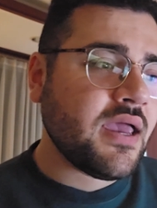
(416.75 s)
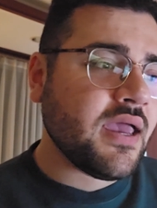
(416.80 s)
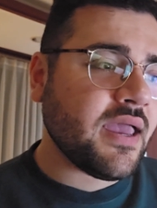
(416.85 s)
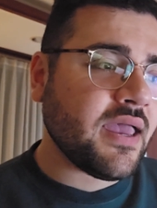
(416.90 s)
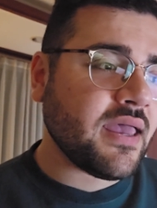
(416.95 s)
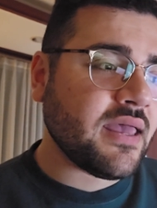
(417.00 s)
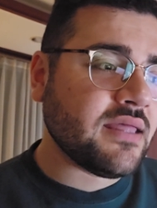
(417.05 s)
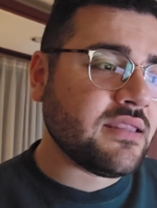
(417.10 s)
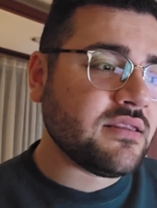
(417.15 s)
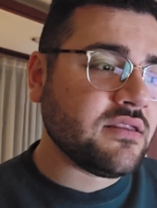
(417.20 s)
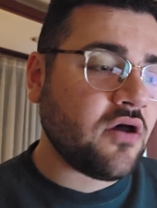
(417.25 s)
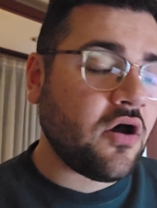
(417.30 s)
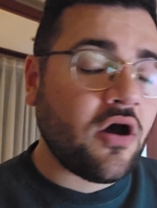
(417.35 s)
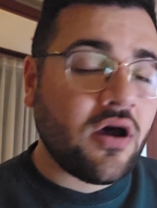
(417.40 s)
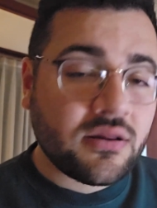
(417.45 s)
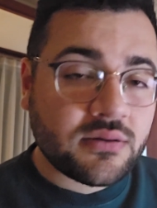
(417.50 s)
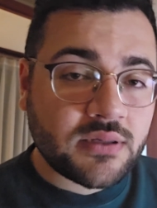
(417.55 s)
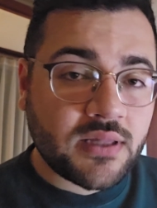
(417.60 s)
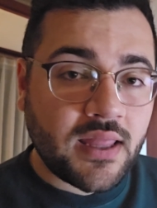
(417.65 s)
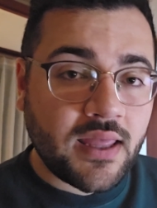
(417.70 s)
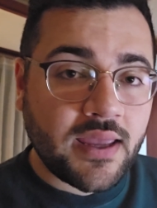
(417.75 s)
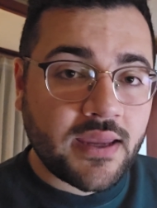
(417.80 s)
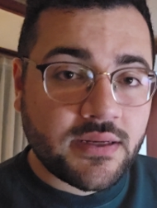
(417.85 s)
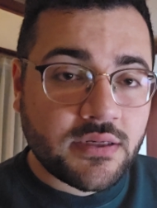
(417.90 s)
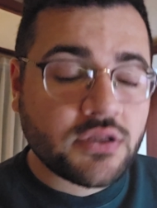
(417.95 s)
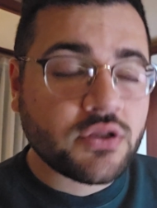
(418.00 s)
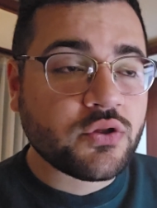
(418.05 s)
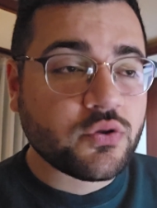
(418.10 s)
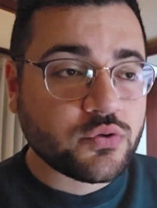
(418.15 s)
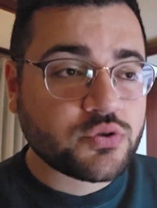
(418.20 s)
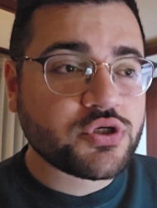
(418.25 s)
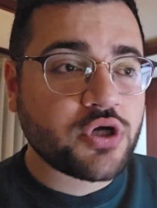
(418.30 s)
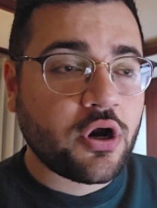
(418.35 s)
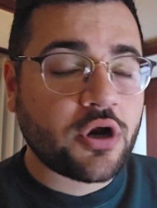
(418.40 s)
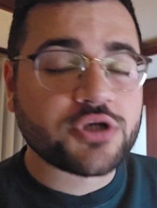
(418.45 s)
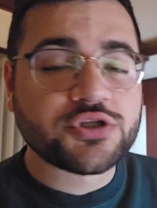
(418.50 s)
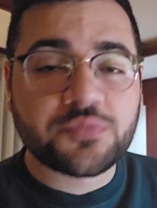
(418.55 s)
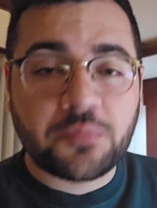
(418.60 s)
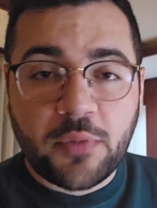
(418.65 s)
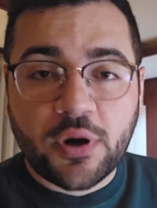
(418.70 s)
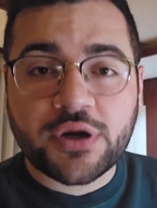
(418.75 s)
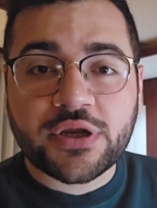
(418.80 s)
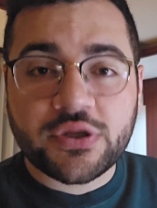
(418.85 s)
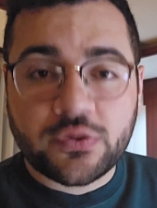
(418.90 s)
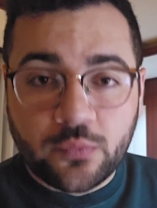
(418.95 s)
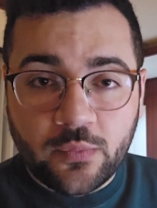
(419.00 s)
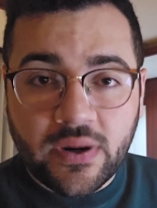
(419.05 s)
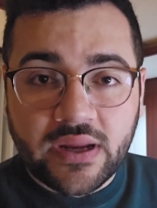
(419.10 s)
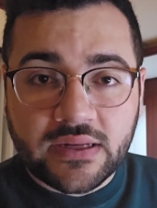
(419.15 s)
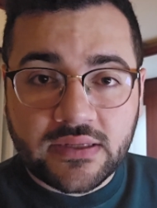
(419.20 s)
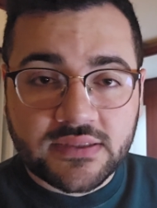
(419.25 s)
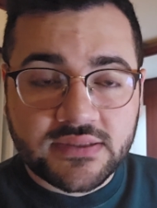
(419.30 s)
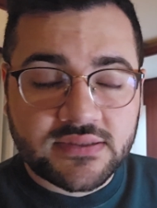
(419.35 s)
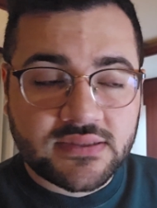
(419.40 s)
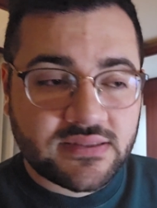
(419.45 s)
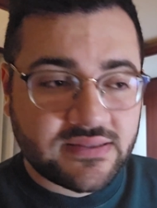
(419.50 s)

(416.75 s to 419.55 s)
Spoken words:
and online you charge market rate.